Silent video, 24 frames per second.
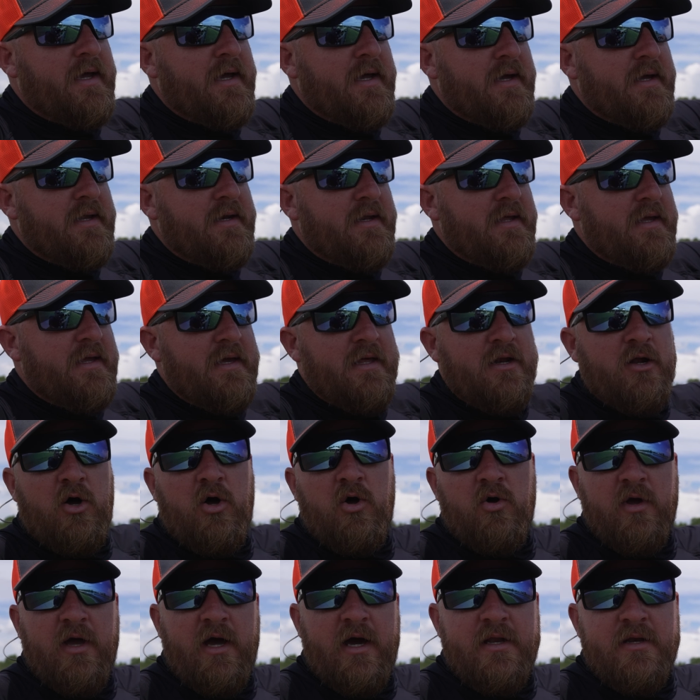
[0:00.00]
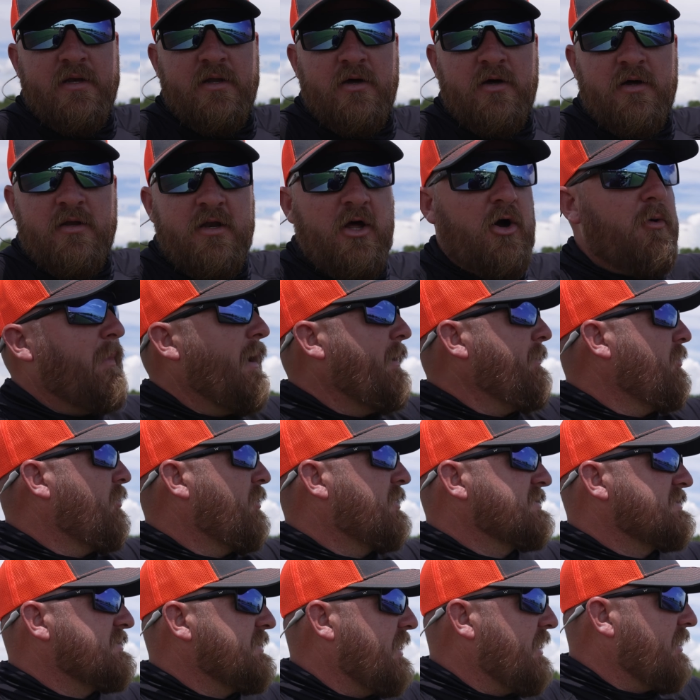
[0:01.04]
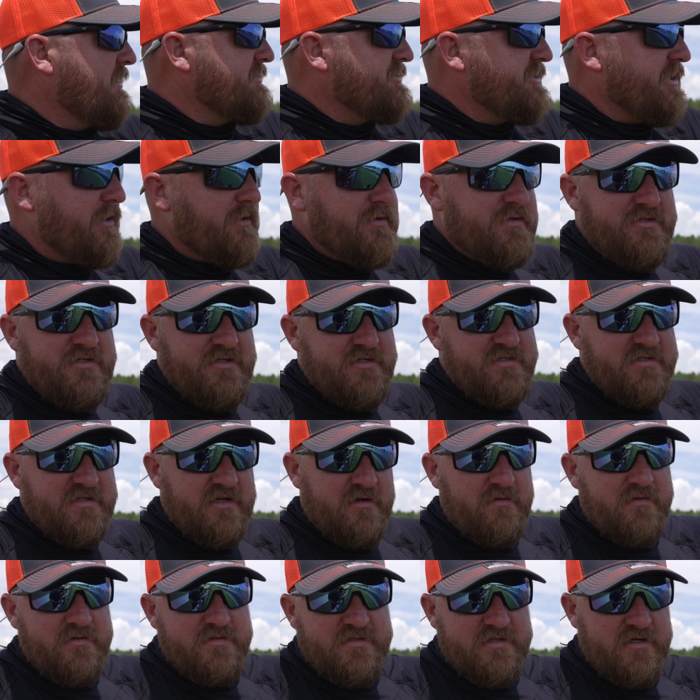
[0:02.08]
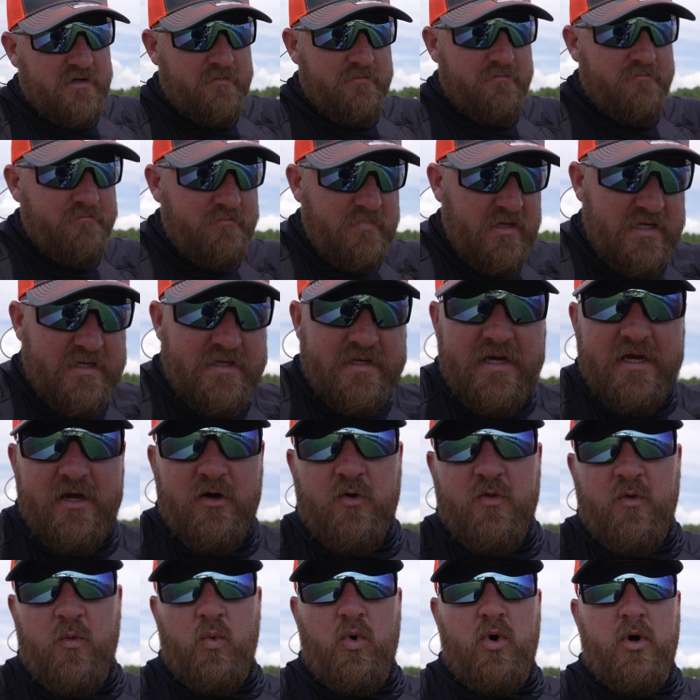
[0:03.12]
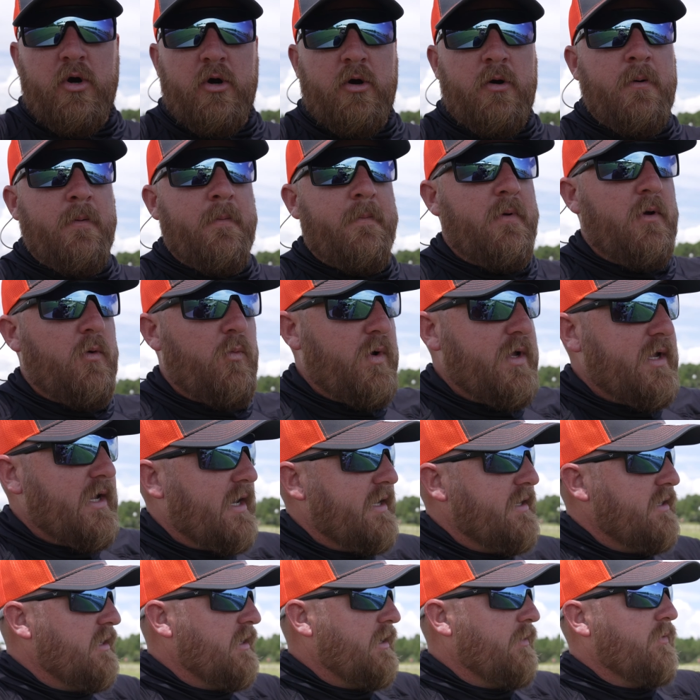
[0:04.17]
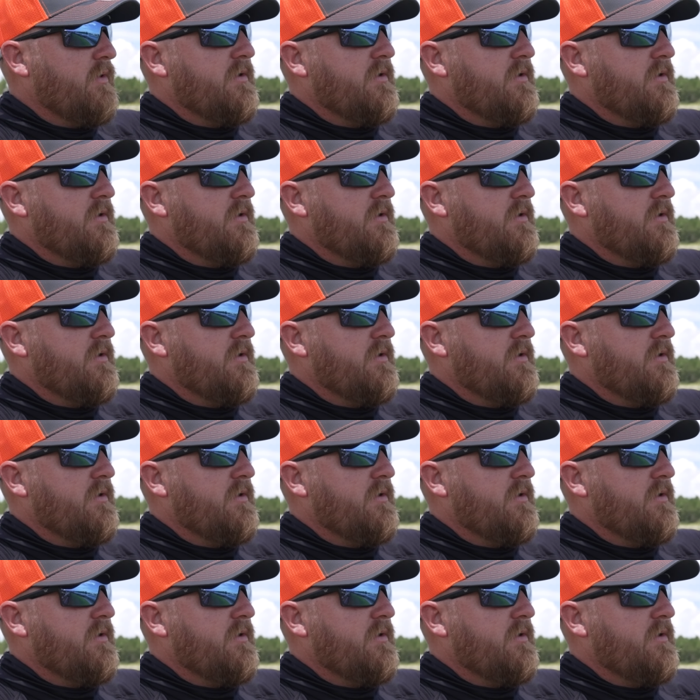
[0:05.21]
And it all got done. No, maybe it wasn't the air show. It was just some, some big day on the water. Okay. We got done.